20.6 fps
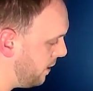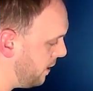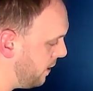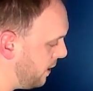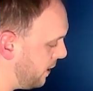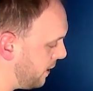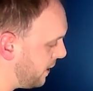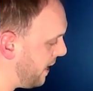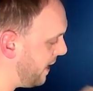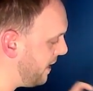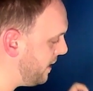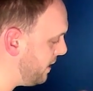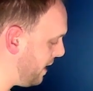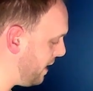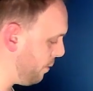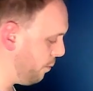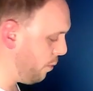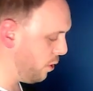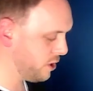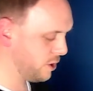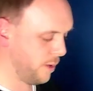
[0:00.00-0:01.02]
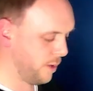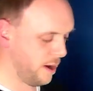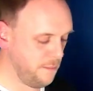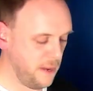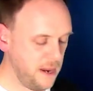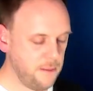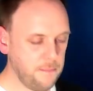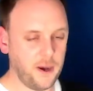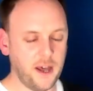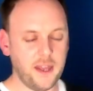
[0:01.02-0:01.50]
Okay, now what do I
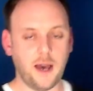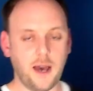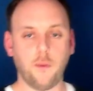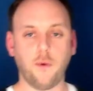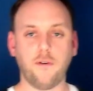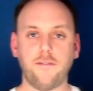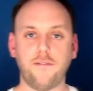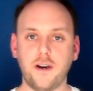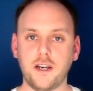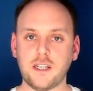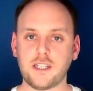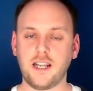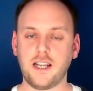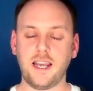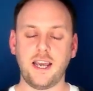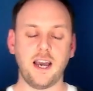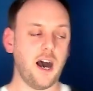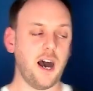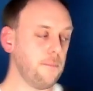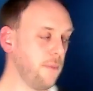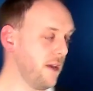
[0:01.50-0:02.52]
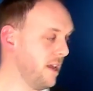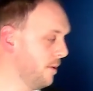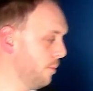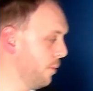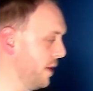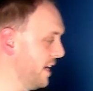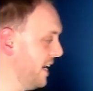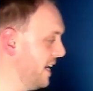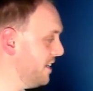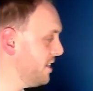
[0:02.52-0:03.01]
mean by that? Well, firstly, I mean
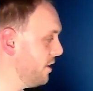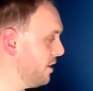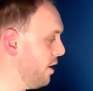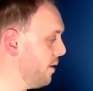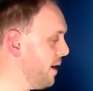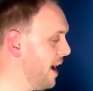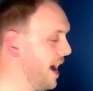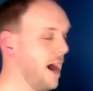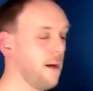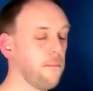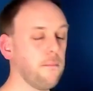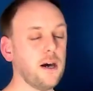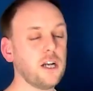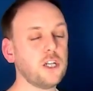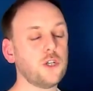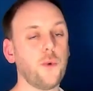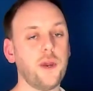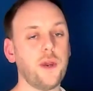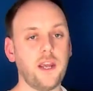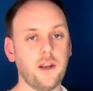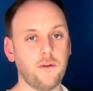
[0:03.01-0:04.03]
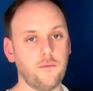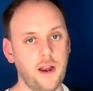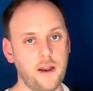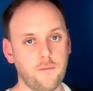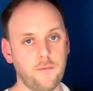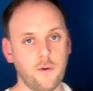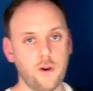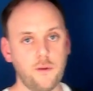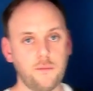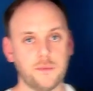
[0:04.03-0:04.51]
we need to know how much we can
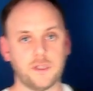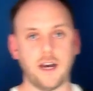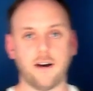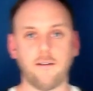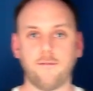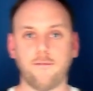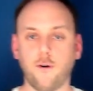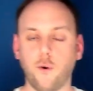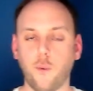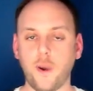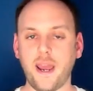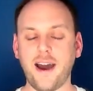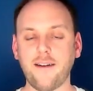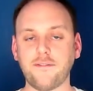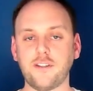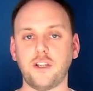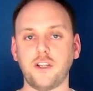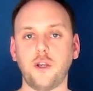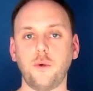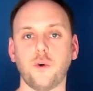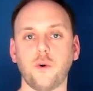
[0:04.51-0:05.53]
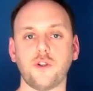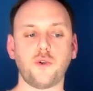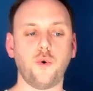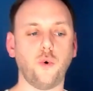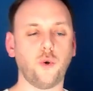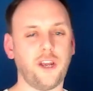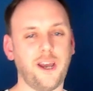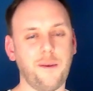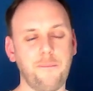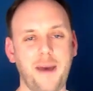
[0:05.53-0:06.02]
rent rooms out for. We have to do what's
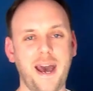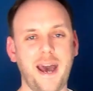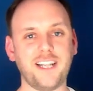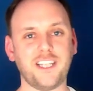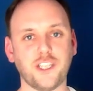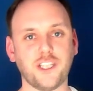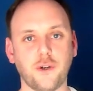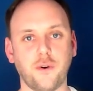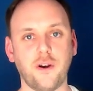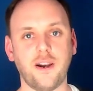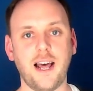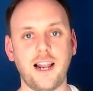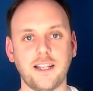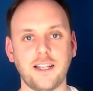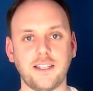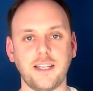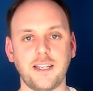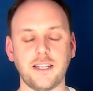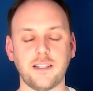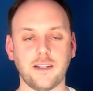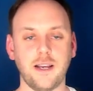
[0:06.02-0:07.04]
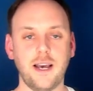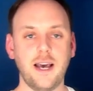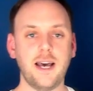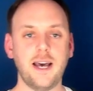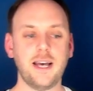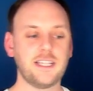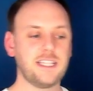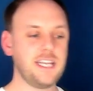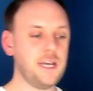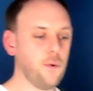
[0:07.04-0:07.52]
called a competitor analysis.
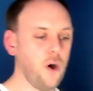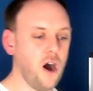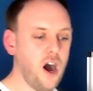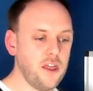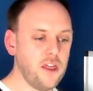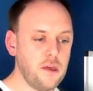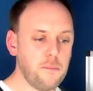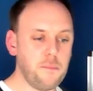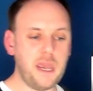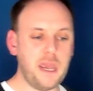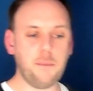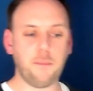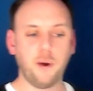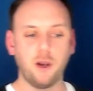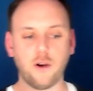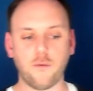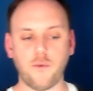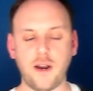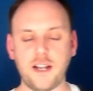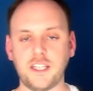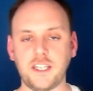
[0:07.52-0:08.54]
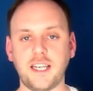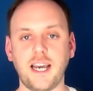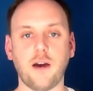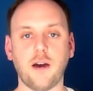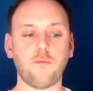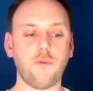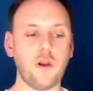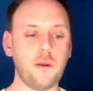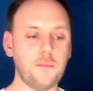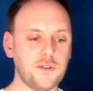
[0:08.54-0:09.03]
See what other people are renting
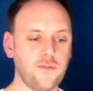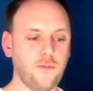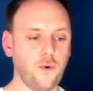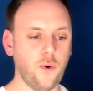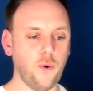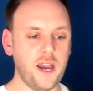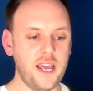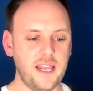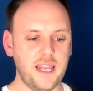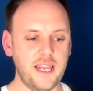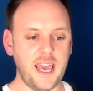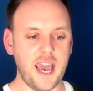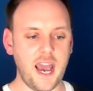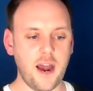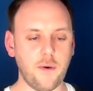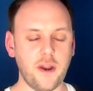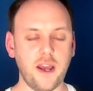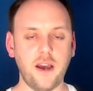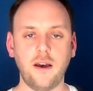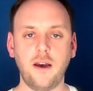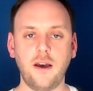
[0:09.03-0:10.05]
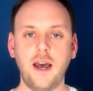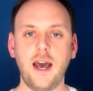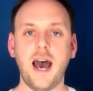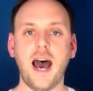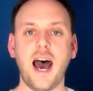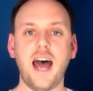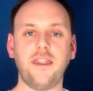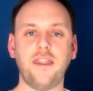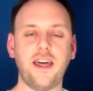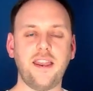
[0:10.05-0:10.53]
out rooms for in the area,
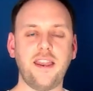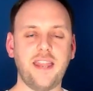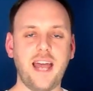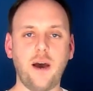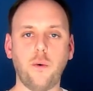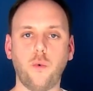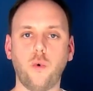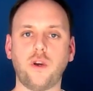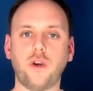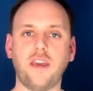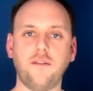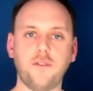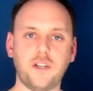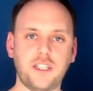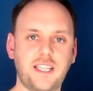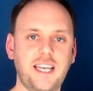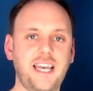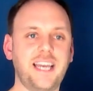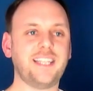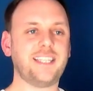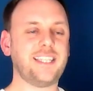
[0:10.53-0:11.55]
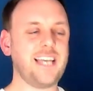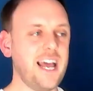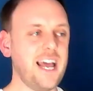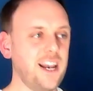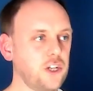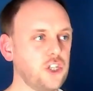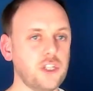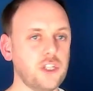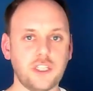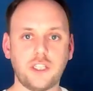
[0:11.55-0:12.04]
and then that will give us the
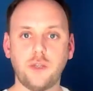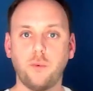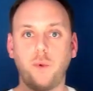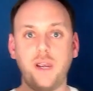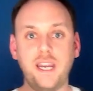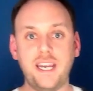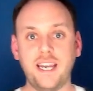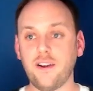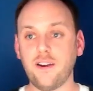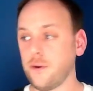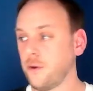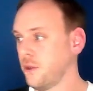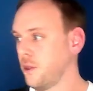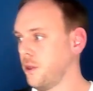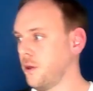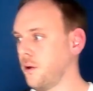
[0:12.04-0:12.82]
intelligence that we know,